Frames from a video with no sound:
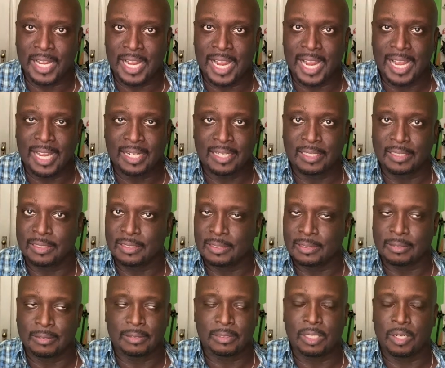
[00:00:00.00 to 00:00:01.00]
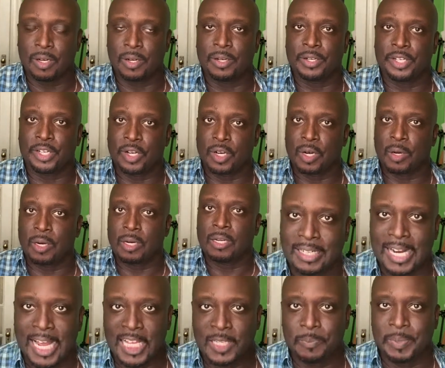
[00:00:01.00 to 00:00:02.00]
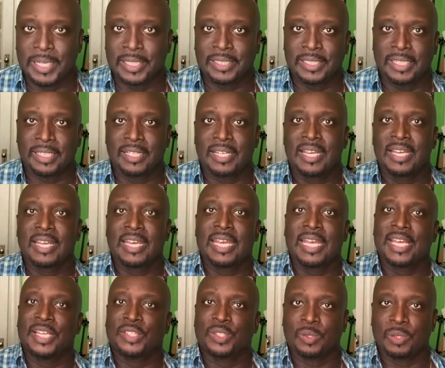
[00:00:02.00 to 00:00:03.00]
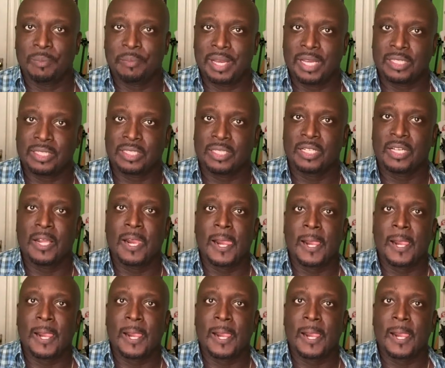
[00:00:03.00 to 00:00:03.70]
and it'll turn your glass painting into a mess.